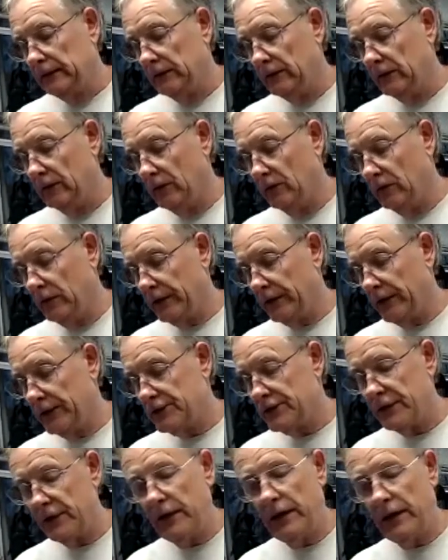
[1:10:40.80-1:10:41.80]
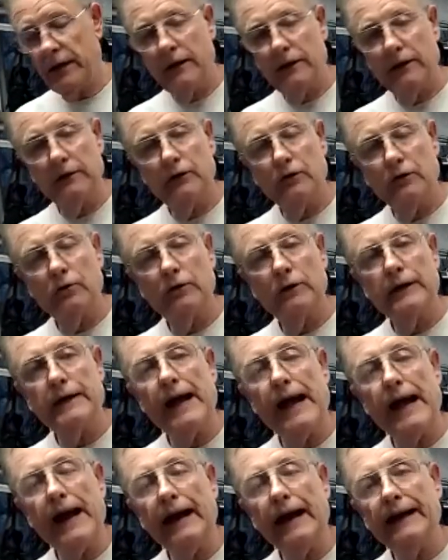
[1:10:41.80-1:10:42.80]
oh, I guess uh, early
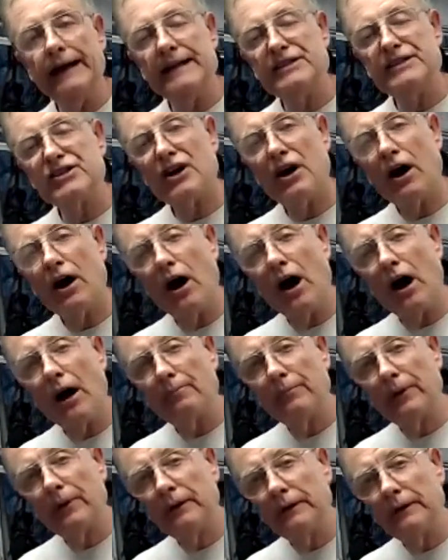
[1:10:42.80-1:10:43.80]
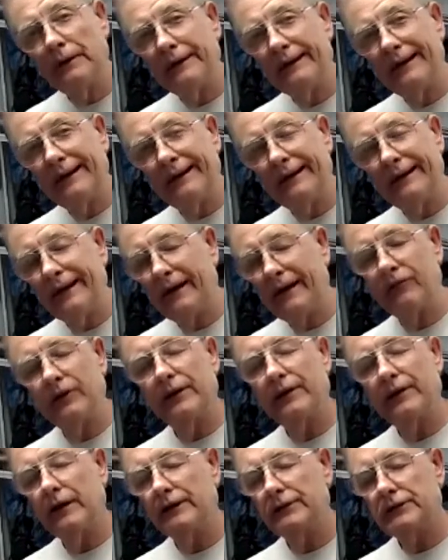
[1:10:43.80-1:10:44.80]
80s up,
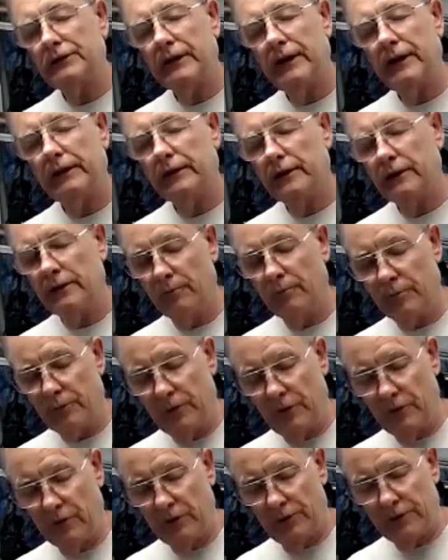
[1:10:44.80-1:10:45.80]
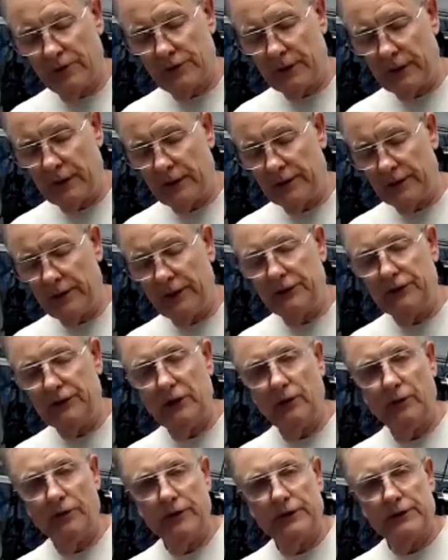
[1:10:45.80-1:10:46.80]
everything's got computers, they got
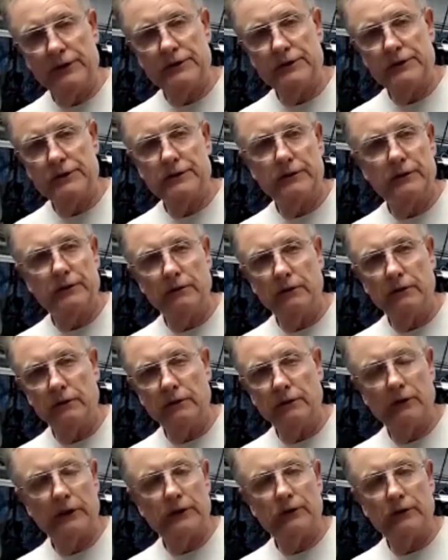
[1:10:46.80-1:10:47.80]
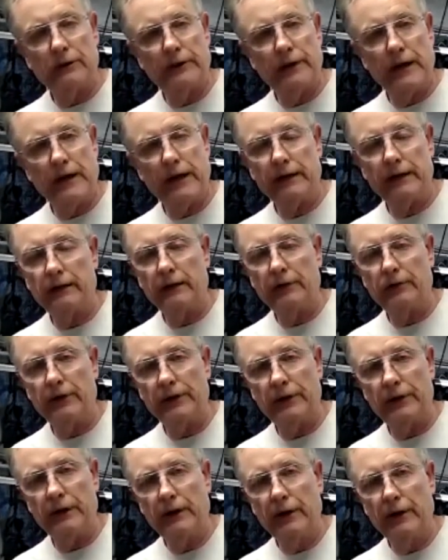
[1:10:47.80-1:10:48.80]
digital this and electric that and
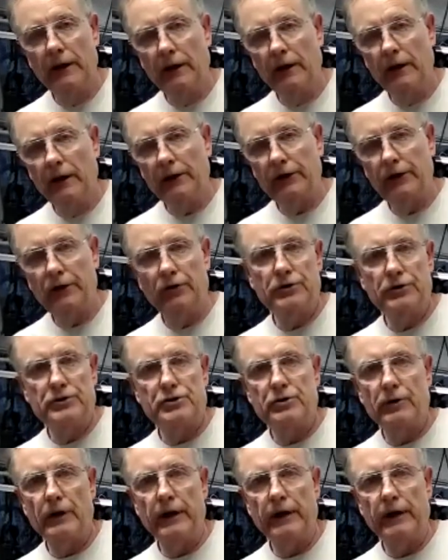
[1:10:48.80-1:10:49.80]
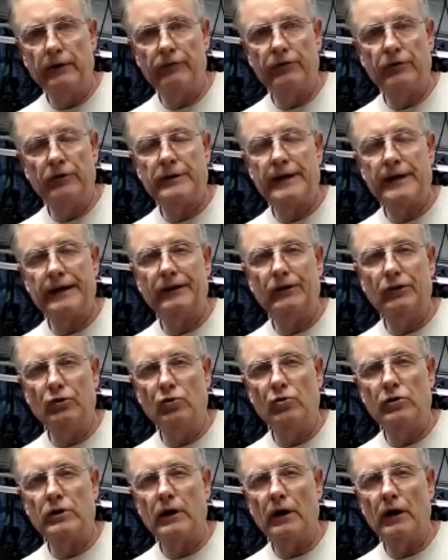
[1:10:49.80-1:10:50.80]
everything. Huge drain. If you take a
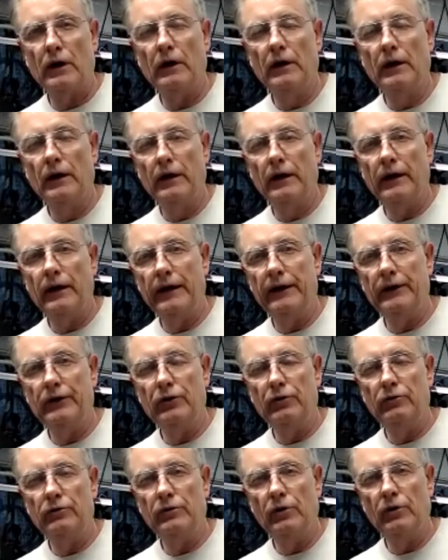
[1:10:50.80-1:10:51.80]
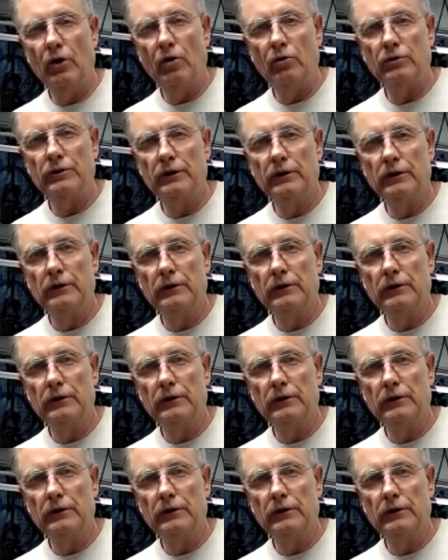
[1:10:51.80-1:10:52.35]
new car and you don't